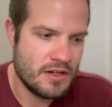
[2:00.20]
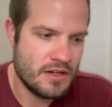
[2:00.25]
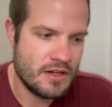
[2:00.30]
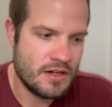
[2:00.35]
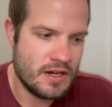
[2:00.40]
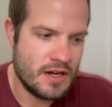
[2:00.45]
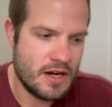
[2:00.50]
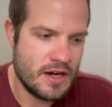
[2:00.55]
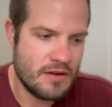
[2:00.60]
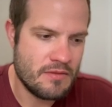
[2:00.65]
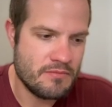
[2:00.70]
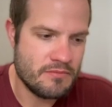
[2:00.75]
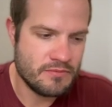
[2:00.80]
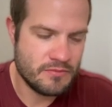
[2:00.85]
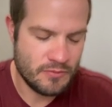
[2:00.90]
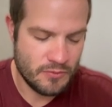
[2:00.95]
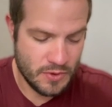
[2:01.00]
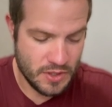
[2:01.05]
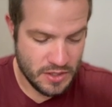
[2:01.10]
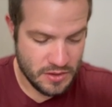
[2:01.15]
Um,
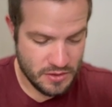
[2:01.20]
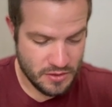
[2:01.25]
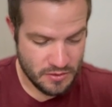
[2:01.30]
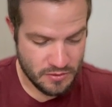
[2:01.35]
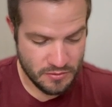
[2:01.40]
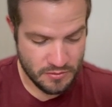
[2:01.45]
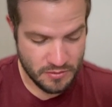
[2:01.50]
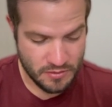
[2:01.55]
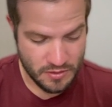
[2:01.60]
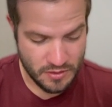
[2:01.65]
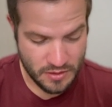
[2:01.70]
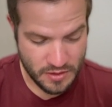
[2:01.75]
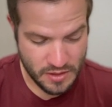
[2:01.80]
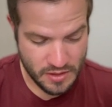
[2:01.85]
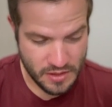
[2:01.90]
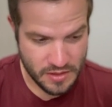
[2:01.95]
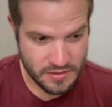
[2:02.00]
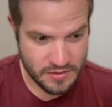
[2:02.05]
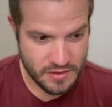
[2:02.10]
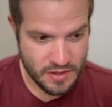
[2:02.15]
when you do
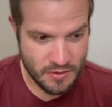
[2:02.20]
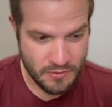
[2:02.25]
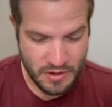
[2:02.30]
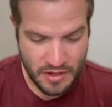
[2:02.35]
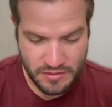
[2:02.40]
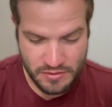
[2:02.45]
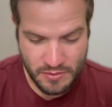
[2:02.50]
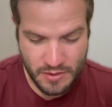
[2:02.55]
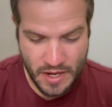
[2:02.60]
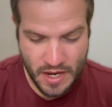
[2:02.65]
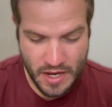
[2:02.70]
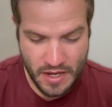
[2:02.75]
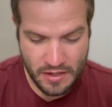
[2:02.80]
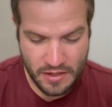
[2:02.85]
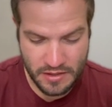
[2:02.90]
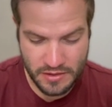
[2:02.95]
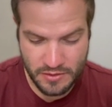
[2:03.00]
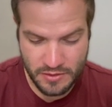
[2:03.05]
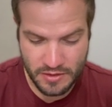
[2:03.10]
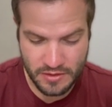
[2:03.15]
install Rails UI, you
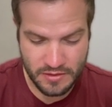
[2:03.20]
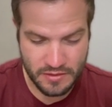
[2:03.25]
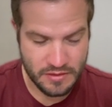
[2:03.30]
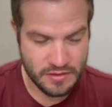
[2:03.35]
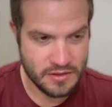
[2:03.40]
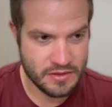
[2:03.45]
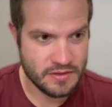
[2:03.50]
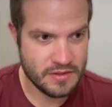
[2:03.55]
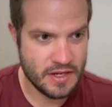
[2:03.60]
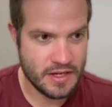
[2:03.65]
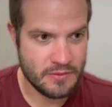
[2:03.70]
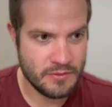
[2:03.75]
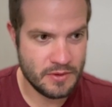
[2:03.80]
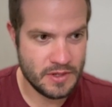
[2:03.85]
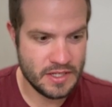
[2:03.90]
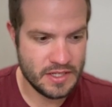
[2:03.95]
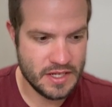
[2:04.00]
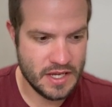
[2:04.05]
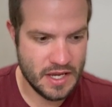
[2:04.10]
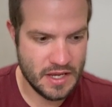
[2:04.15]
can do it just like we
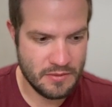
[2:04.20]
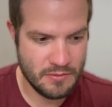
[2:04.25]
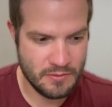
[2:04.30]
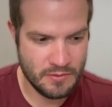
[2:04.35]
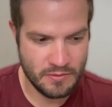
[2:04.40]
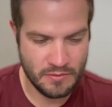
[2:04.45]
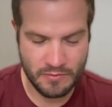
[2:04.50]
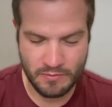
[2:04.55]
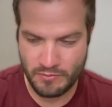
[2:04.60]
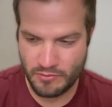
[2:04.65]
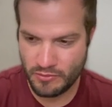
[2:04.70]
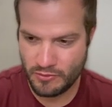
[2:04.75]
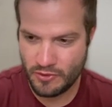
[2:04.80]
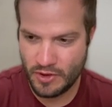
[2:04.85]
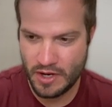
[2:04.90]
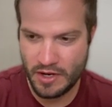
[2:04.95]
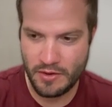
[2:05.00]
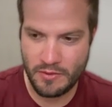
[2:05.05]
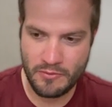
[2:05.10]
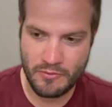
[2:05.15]
did.
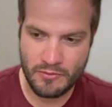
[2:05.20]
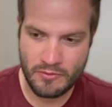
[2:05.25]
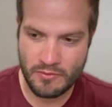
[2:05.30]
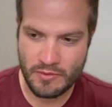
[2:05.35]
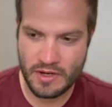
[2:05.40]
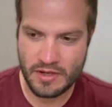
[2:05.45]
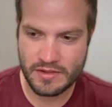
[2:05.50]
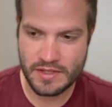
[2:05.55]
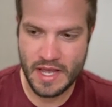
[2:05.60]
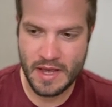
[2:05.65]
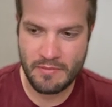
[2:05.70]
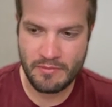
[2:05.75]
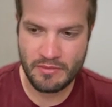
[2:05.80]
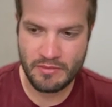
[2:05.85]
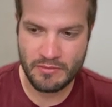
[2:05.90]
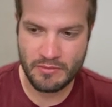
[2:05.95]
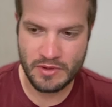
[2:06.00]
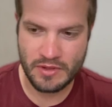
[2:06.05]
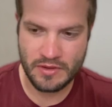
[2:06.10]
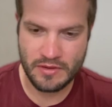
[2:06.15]
Create a new Rails app
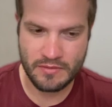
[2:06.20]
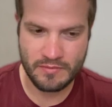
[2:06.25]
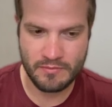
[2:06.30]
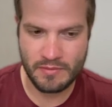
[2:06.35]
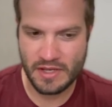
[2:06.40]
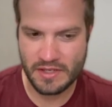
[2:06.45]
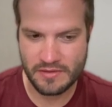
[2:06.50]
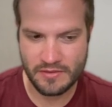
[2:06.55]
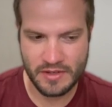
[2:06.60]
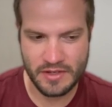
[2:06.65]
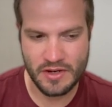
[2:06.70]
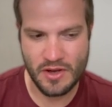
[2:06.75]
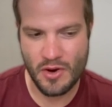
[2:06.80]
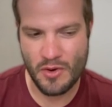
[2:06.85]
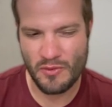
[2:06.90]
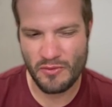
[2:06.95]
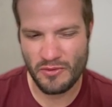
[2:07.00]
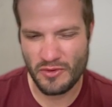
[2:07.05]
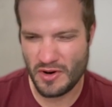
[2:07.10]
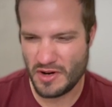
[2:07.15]
with basically
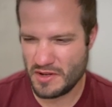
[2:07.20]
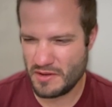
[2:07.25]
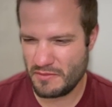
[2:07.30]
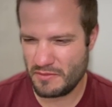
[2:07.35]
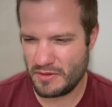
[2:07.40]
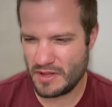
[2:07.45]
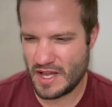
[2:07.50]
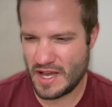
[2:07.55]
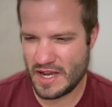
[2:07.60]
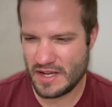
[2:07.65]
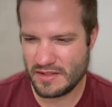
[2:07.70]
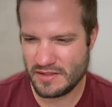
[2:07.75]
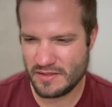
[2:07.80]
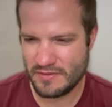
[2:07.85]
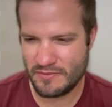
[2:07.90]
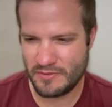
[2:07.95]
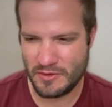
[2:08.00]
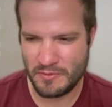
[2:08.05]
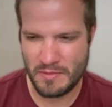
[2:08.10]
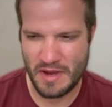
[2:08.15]
no front-end flags
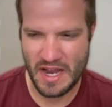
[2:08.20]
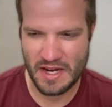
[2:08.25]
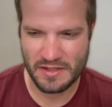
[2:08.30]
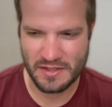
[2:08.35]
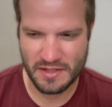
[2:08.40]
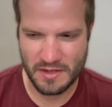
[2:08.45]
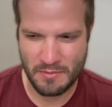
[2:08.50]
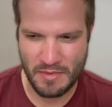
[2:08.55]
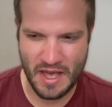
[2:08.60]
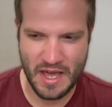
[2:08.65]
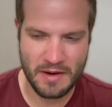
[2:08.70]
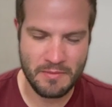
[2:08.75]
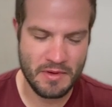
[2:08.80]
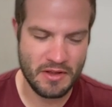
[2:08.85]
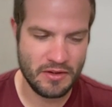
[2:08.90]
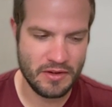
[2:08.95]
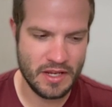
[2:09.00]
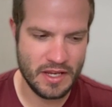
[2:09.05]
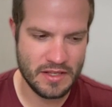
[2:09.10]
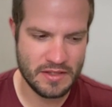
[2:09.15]
for max
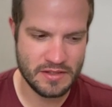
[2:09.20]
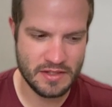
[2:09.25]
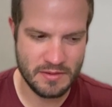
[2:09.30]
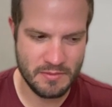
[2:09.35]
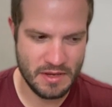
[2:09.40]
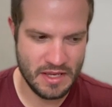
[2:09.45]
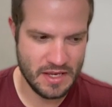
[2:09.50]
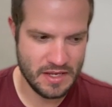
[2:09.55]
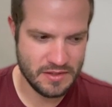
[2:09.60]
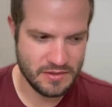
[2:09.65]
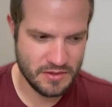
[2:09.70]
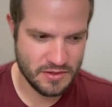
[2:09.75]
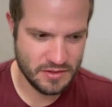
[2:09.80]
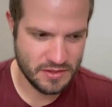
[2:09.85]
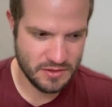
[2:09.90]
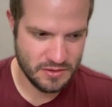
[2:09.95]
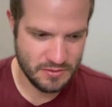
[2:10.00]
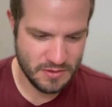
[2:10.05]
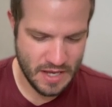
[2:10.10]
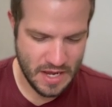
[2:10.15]
compatibility. It's going to be easier
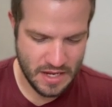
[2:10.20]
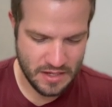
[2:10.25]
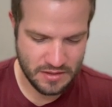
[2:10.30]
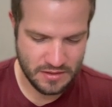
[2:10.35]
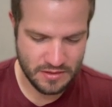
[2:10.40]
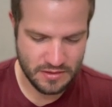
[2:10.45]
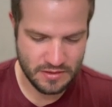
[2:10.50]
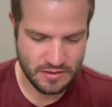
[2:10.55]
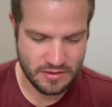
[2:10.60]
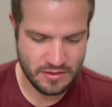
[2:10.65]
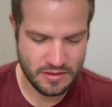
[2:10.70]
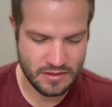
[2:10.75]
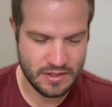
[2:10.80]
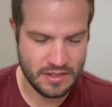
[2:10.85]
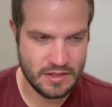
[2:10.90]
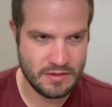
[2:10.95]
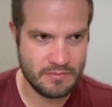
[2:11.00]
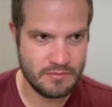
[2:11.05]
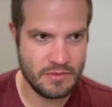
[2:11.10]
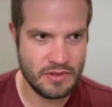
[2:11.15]
to do that
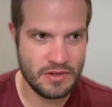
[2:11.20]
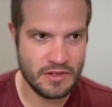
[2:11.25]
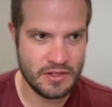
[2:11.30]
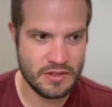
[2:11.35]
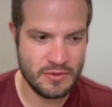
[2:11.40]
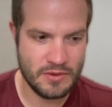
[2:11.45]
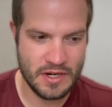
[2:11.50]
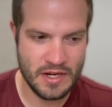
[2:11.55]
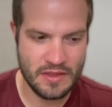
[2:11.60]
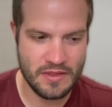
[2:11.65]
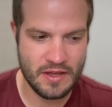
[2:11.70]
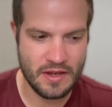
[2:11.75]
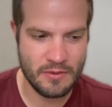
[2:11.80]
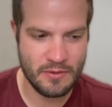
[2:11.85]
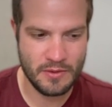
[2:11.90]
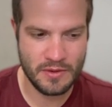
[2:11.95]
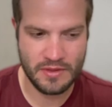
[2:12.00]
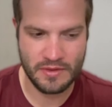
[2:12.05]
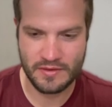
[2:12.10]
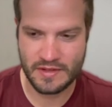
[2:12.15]
um, you can do anything
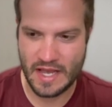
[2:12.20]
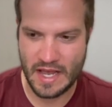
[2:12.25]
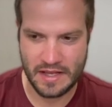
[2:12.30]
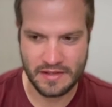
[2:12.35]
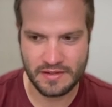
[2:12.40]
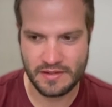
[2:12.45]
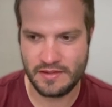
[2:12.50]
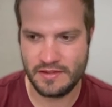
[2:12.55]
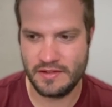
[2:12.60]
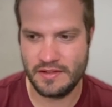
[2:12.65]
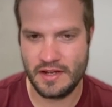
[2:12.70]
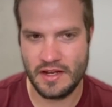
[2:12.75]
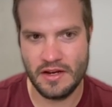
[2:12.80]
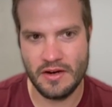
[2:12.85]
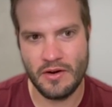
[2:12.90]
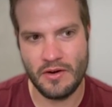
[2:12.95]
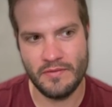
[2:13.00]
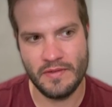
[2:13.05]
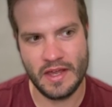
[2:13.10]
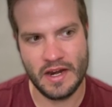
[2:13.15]
with tests and
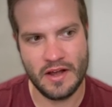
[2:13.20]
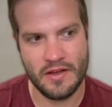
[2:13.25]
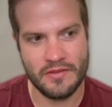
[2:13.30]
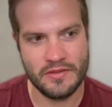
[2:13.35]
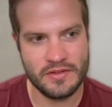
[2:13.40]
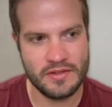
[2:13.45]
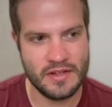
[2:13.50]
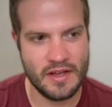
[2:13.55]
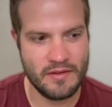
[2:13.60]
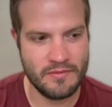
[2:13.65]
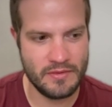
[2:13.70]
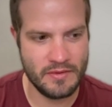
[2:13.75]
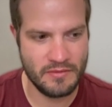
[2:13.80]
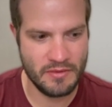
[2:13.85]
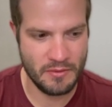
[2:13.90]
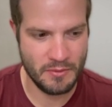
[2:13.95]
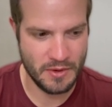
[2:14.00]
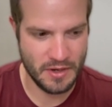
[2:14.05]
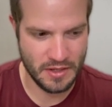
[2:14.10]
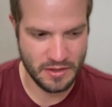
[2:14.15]
all that other stuff if
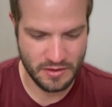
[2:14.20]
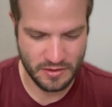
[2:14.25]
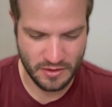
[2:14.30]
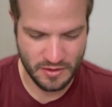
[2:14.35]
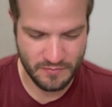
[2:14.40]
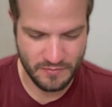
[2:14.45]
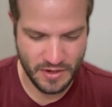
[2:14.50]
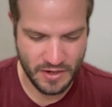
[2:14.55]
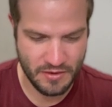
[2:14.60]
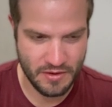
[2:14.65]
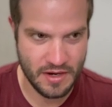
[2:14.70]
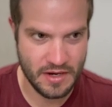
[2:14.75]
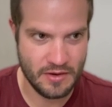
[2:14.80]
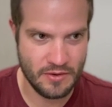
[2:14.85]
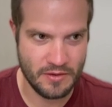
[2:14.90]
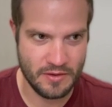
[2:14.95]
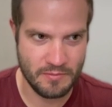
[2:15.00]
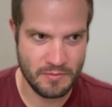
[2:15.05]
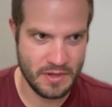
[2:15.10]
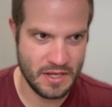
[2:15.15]
you want to configure it
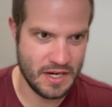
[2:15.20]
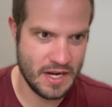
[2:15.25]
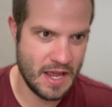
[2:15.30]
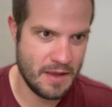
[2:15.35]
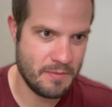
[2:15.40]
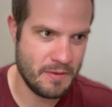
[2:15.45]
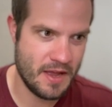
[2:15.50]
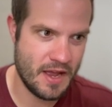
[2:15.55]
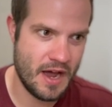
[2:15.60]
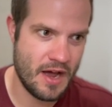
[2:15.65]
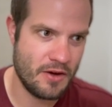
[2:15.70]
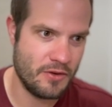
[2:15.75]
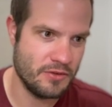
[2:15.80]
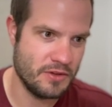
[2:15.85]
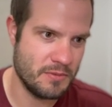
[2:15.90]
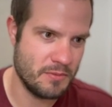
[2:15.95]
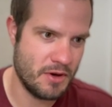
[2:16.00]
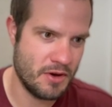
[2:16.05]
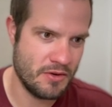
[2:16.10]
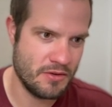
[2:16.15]
or be in API
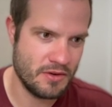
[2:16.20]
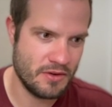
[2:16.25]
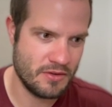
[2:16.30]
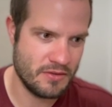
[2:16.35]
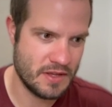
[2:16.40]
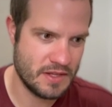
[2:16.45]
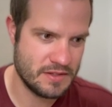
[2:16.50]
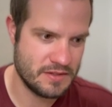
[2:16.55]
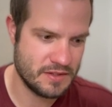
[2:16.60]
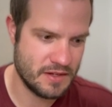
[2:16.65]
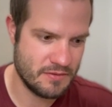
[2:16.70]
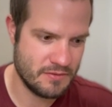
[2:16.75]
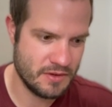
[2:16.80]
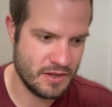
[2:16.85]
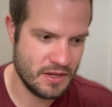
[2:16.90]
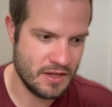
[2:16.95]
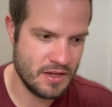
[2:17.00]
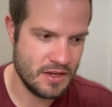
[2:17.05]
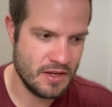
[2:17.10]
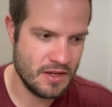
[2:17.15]
only mode, all that stuff.
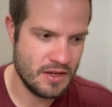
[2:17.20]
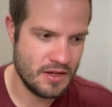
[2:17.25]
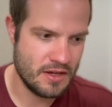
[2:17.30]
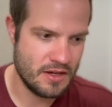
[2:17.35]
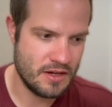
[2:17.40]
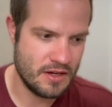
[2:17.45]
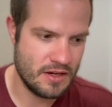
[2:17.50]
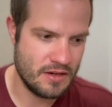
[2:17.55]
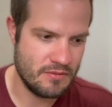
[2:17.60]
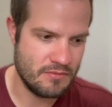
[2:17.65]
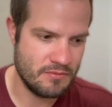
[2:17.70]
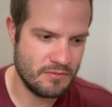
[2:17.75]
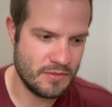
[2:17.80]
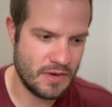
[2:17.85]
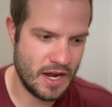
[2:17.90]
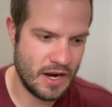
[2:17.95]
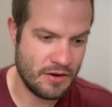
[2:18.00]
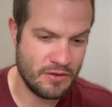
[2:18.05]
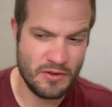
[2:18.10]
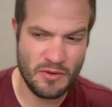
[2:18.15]
Um,
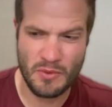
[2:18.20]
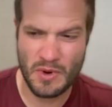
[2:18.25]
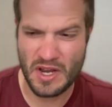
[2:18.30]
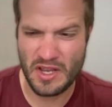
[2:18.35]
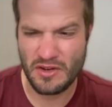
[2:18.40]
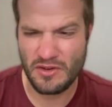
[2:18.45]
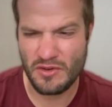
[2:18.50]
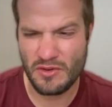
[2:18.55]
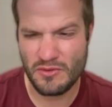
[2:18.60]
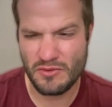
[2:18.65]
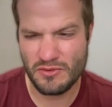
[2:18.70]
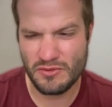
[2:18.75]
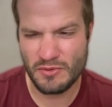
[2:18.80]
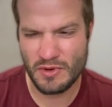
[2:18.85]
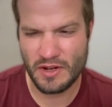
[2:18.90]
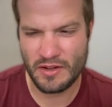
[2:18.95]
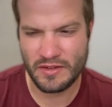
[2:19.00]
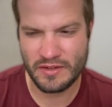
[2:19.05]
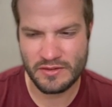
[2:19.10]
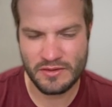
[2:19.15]
I don't know why you'd use
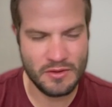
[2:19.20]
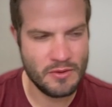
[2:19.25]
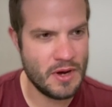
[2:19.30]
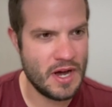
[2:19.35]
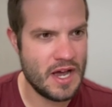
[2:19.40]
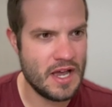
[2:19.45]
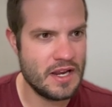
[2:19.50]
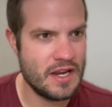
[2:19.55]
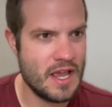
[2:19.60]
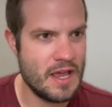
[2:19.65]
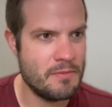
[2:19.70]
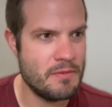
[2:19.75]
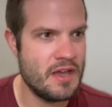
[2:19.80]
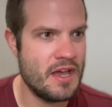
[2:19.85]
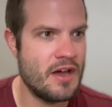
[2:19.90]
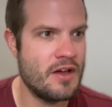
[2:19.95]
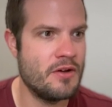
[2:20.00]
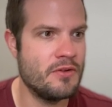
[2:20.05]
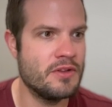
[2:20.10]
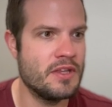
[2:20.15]
Rails UI and API
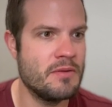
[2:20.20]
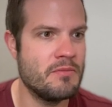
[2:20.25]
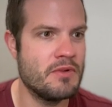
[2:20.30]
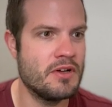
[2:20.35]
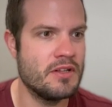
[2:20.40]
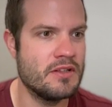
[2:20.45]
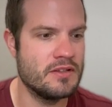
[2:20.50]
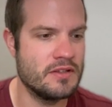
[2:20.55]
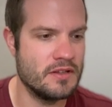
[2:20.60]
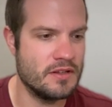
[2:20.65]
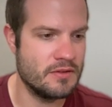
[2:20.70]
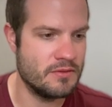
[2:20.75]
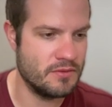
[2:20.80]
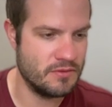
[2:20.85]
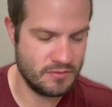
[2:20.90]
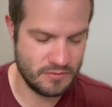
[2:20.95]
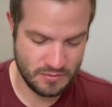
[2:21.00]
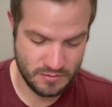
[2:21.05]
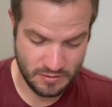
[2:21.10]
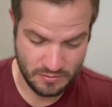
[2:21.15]
only, but
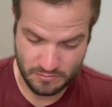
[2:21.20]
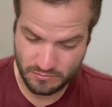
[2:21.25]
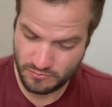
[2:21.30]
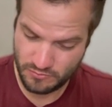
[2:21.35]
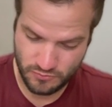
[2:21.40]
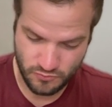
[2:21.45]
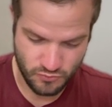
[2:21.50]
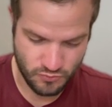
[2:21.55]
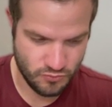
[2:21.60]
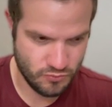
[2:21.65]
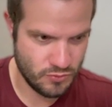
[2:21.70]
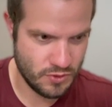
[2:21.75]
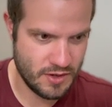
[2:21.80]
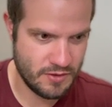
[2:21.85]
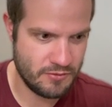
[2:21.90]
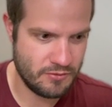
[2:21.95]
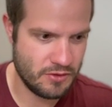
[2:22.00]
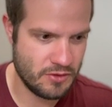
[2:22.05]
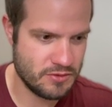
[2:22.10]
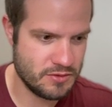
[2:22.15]

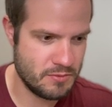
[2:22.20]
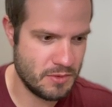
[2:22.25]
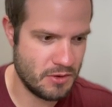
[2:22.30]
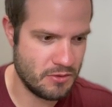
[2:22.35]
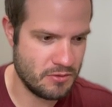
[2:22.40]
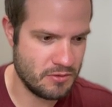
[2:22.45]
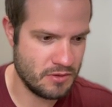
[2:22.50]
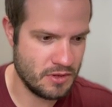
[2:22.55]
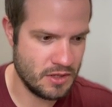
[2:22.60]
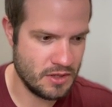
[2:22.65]
whatever floats your boat.